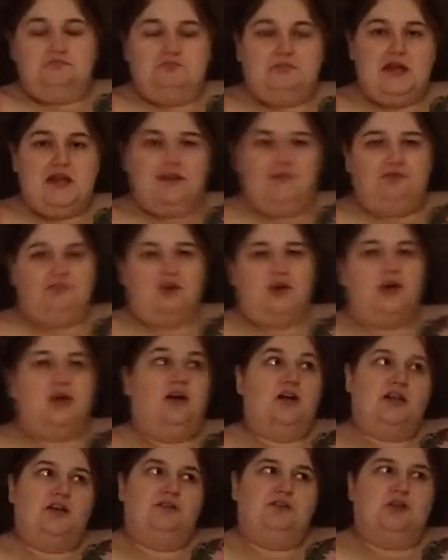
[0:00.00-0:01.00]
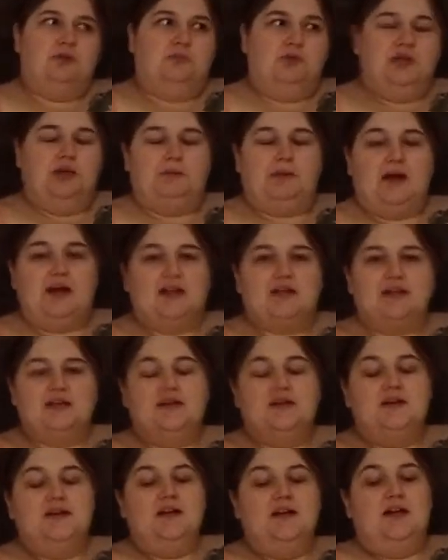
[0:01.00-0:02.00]
pay for it, I'll give you the money
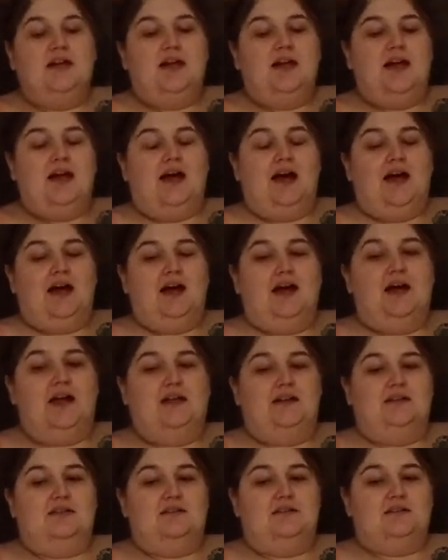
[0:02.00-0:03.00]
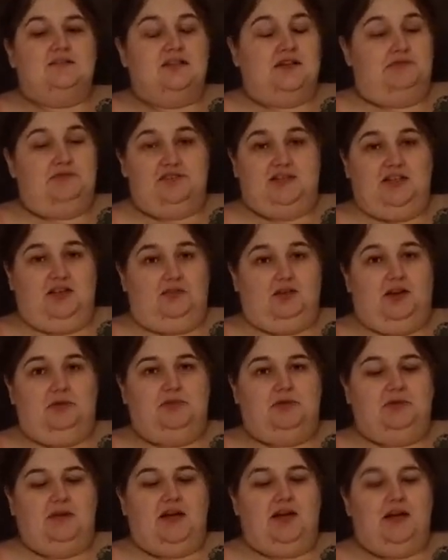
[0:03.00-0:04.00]
back. And that was the
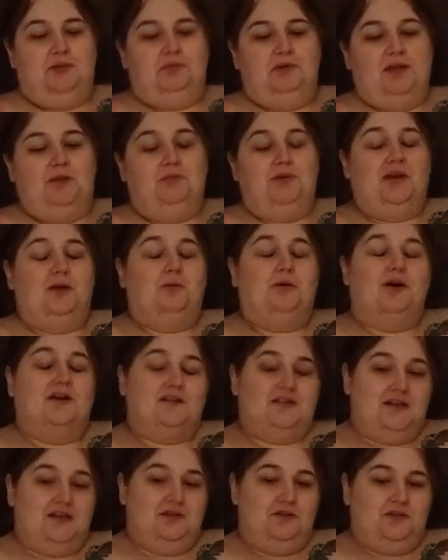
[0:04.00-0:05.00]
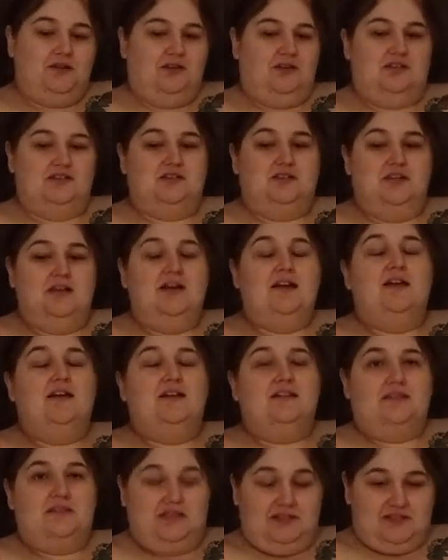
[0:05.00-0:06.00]
agreement we had. But then when he walked out, he goes,
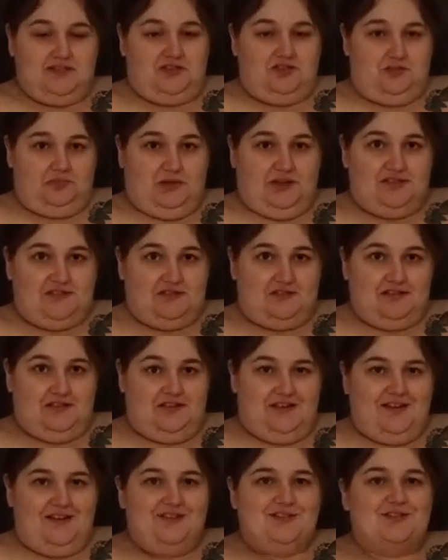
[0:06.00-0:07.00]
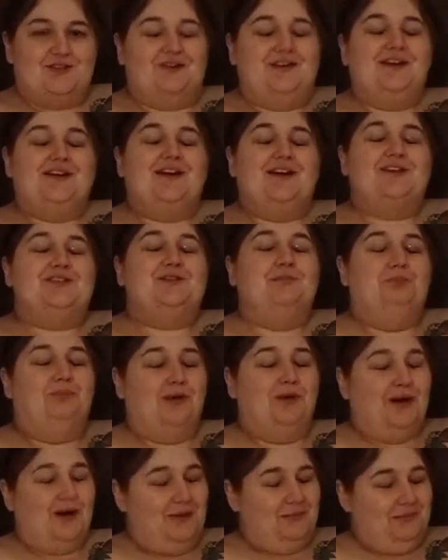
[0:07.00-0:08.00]
this is your present. So he'd actually
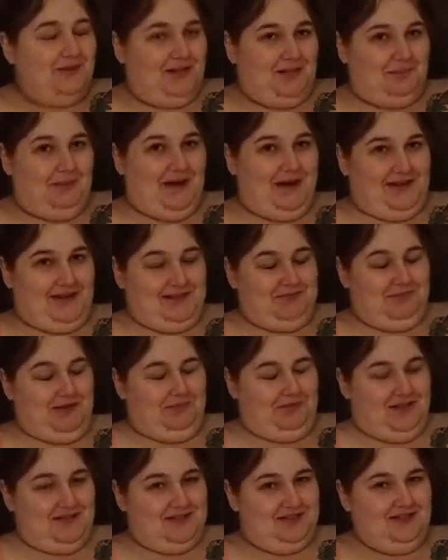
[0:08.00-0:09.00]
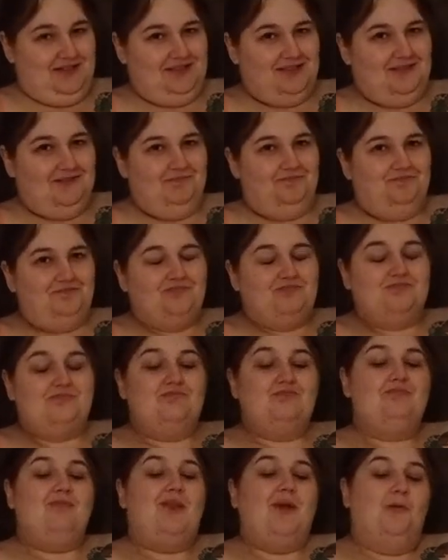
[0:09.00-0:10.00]
bought me the bag as my present
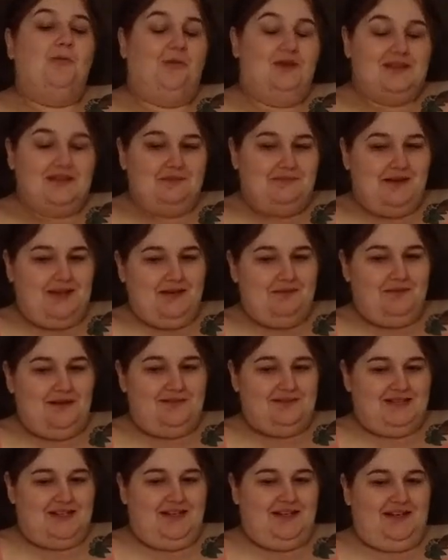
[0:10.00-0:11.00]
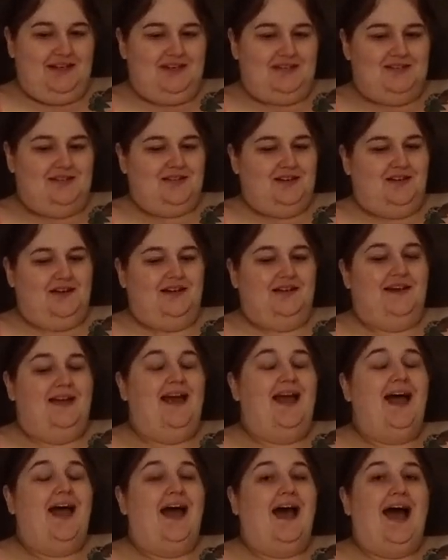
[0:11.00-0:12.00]
with the Minnie Mouse teddy inside
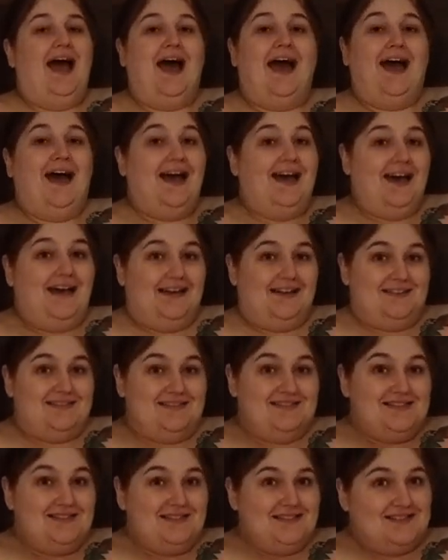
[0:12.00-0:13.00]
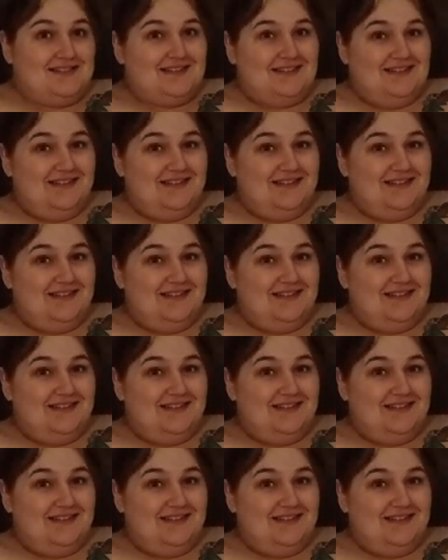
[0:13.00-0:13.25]
and